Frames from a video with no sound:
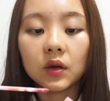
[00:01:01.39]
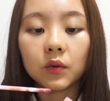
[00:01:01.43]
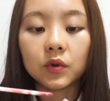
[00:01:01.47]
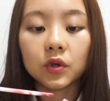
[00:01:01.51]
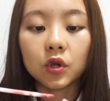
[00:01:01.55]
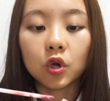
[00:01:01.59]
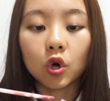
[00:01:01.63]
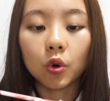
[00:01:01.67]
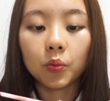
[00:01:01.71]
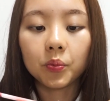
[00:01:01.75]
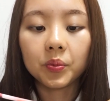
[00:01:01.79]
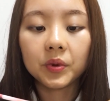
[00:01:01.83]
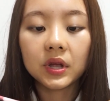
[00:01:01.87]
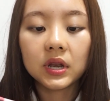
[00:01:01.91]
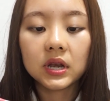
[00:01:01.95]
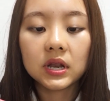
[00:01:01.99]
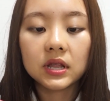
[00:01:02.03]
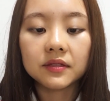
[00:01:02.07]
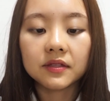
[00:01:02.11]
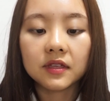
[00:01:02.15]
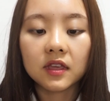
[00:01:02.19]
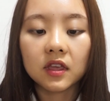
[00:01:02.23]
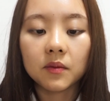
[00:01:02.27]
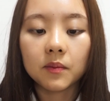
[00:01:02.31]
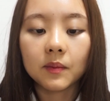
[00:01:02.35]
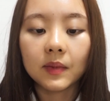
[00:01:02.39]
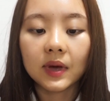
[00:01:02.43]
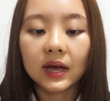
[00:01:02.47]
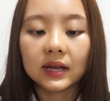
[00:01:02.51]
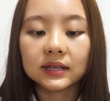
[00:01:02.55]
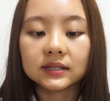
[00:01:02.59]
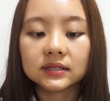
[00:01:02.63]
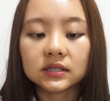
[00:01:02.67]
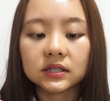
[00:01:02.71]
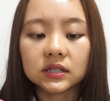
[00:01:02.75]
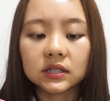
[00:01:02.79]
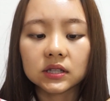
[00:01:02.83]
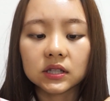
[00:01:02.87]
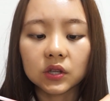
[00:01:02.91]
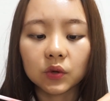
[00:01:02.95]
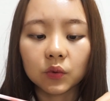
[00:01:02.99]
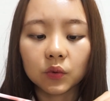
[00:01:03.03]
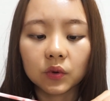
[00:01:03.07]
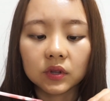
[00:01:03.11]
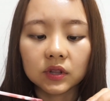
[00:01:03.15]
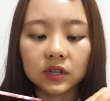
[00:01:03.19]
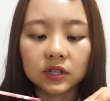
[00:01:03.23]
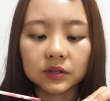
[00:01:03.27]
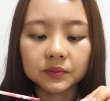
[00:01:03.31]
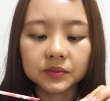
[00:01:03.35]
When you open the matte
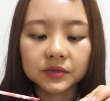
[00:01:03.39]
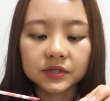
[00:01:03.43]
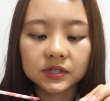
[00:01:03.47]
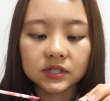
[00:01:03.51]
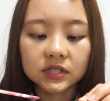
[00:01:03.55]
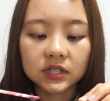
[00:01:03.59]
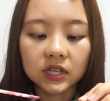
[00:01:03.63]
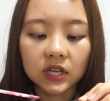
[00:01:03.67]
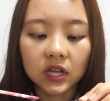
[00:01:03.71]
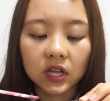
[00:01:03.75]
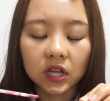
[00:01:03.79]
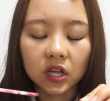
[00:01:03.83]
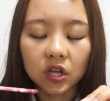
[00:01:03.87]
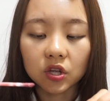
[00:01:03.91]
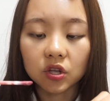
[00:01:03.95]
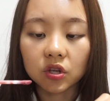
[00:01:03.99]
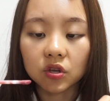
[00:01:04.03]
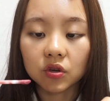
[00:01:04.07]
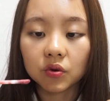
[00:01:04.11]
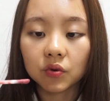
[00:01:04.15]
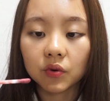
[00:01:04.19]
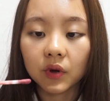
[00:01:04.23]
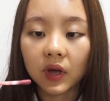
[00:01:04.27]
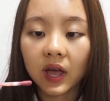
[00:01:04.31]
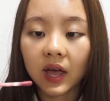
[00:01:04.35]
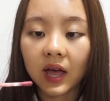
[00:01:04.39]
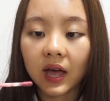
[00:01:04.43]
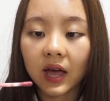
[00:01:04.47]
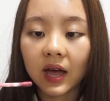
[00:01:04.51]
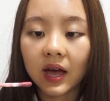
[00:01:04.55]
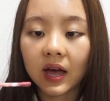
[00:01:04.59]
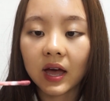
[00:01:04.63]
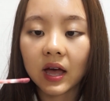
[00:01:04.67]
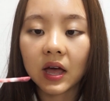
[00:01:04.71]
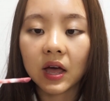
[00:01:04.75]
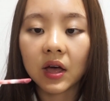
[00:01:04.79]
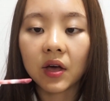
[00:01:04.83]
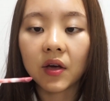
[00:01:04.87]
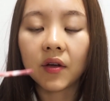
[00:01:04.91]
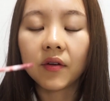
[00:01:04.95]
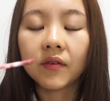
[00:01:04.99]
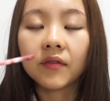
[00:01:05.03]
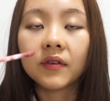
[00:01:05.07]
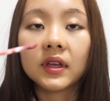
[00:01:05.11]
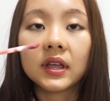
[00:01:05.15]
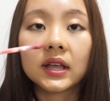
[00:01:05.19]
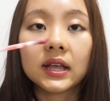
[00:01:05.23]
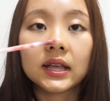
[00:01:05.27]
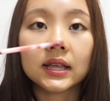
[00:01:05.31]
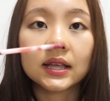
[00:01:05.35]
liquid lipstick, you
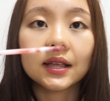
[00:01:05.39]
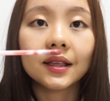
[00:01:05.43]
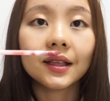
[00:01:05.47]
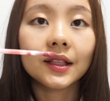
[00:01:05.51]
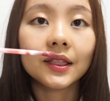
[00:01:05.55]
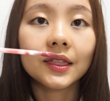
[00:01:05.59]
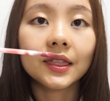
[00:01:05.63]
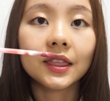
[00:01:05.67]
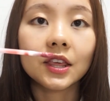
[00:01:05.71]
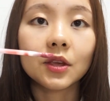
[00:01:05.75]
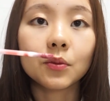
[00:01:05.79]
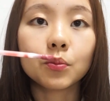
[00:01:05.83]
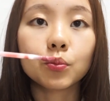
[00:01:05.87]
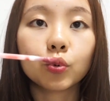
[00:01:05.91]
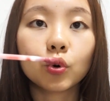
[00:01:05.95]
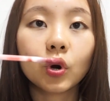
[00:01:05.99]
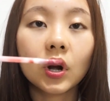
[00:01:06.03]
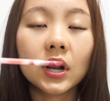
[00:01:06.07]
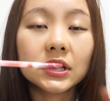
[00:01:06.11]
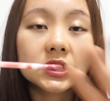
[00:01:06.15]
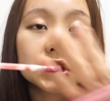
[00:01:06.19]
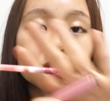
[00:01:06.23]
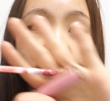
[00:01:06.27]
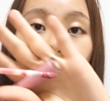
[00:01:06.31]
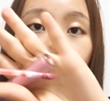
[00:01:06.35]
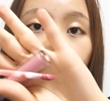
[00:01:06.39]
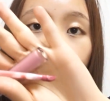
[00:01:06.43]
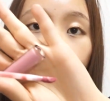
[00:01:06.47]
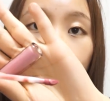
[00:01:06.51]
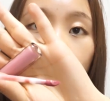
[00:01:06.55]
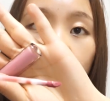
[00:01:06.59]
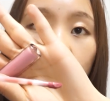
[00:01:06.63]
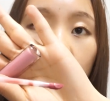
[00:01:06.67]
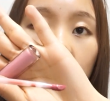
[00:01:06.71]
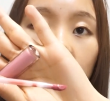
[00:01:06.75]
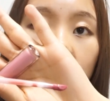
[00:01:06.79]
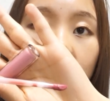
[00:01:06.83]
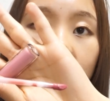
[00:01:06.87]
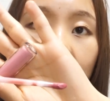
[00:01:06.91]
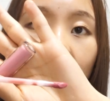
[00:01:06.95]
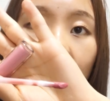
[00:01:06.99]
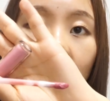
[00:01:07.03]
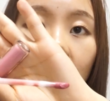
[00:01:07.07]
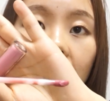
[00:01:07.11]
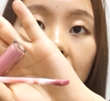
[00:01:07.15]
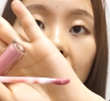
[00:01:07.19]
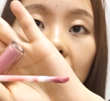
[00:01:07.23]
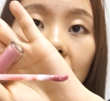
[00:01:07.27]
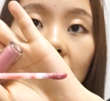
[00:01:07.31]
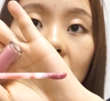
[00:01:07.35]
have the brush. It looks
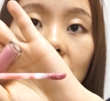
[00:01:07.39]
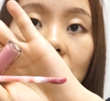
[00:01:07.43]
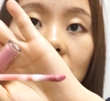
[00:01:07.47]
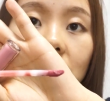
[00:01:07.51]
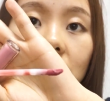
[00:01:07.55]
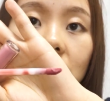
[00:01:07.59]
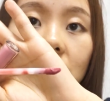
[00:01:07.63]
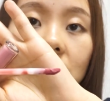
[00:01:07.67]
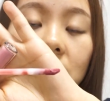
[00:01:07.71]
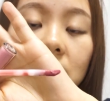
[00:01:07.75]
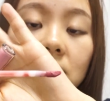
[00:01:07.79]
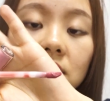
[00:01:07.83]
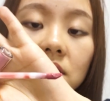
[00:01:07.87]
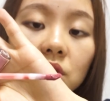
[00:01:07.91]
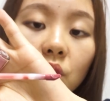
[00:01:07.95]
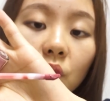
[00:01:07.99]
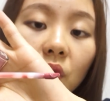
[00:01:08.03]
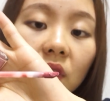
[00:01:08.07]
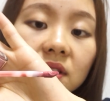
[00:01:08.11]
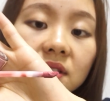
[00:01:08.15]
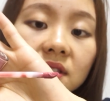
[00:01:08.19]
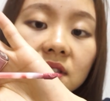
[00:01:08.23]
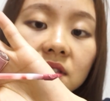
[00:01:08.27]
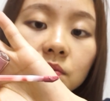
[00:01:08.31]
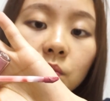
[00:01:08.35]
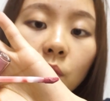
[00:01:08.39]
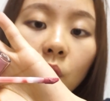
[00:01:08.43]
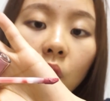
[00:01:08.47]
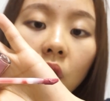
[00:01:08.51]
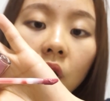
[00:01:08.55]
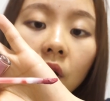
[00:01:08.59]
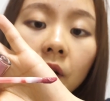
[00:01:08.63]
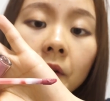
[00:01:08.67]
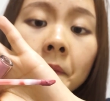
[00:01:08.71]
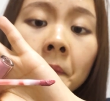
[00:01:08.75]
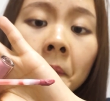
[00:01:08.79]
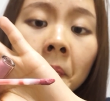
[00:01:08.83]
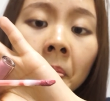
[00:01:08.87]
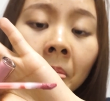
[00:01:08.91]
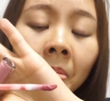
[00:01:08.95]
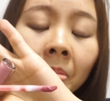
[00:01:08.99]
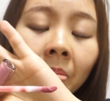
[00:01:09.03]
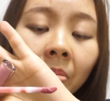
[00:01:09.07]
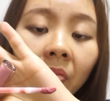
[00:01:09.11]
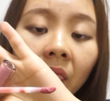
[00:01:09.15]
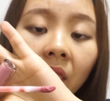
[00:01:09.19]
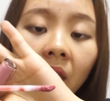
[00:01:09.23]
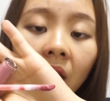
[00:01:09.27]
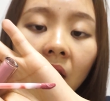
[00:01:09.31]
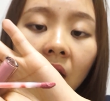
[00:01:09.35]
like this, quite small.
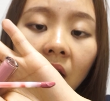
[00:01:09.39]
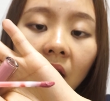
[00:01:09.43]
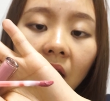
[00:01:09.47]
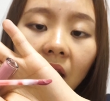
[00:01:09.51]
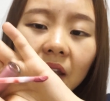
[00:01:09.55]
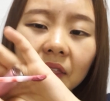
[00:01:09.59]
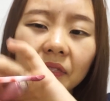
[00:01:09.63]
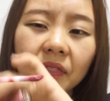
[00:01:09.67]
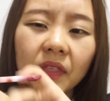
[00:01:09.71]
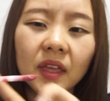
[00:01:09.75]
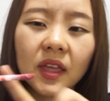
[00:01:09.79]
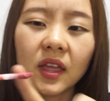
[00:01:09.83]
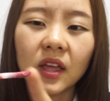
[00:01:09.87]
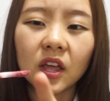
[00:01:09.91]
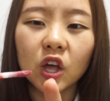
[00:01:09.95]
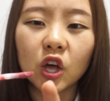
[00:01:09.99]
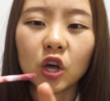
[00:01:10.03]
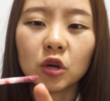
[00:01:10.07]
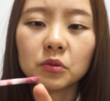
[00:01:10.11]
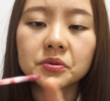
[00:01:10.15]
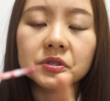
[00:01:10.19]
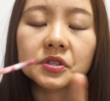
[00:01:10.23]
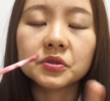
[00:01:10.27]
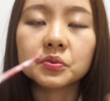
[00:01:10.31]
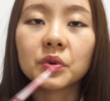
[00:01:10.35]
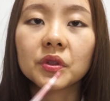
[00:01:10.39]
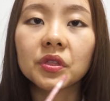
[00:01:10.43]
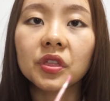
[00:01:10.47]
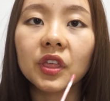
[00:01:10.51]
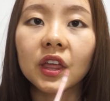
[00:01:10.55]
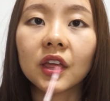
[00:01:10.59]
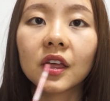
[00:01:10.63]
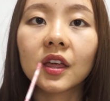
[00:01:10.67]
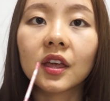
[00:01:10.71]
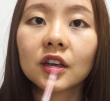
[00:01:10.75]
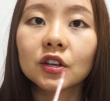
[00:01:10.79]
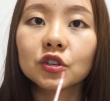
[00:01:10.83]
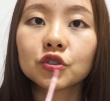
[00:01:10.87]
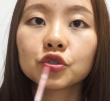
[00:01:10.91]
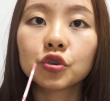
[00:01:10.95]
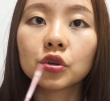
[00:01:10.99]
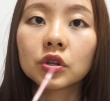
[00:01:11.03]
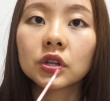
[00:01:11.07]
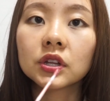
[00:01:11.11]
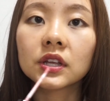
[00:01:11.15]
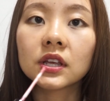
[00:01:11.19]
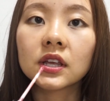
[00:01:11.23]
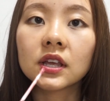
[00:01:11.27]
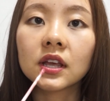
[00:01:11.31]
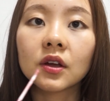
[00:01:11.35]
And I think it helps with like
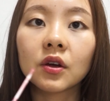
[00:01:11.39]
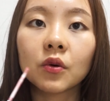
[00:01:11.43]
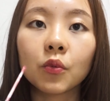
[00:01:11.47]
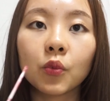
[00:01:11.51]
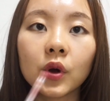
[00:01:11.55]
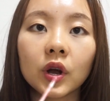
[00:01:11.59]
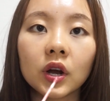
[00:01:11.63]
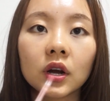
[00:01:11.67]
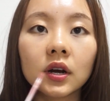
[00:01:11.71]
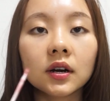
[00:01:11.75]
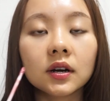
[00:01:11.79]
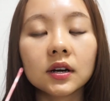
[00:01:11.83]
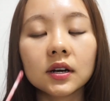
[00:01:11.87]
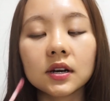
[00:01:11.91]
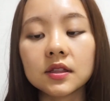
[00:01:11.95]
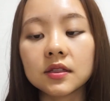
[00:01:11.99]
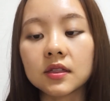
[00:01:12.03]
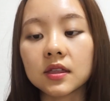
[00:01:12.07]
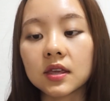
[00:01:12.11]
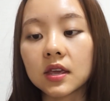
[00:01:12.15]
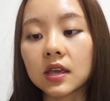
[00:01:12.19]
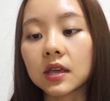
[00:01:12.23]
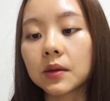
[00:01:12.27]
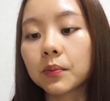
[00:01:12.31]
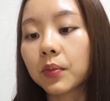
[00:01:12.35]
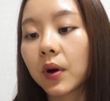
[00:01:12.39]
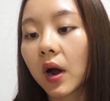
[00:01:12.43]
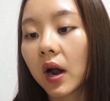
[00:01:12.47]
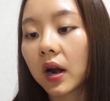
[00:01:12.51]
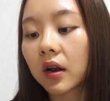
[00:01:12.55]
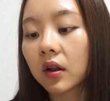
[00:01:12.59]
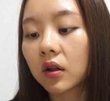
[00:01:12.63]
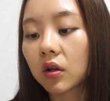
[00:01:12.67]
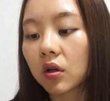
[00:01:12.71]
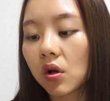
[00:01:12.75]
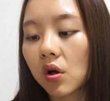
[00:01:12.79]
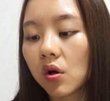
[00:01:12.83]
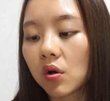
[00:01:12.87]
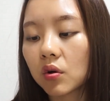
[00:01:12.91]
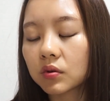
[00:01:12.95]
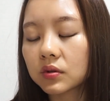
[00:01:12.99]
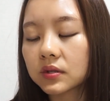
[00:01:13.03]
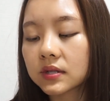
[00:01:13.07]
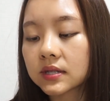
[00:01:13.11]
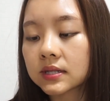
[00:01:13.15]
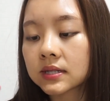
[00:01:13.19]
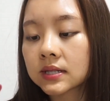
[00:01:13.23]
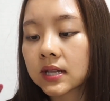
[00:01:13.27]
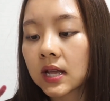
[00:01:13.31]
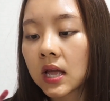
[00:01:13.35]
controlling where the product
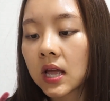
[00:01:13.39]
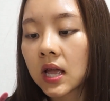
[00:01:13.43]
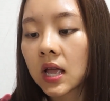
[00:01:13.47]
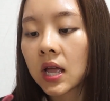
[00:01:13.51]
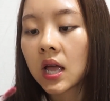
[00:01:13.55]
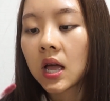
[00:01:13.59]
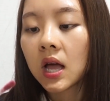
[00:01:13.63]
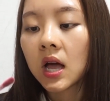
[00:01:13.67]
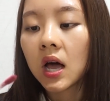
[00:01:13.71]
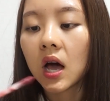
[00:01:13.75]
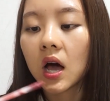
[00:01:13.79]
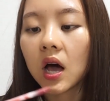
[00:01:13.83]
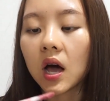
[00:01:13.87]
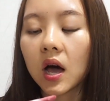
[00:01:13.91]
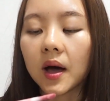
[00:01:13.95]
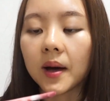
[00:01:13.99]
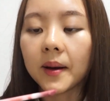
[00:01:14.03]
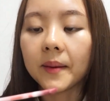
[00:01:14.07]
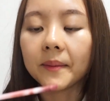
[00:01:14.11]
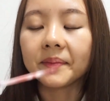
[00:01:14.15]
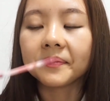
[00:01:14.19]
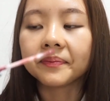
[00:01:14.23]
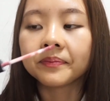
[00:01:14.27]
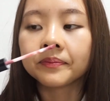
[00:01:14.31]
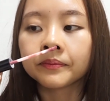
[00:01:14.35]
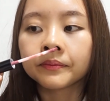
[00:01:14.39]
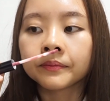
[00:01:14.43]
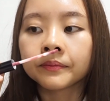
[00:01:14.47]
goes. Right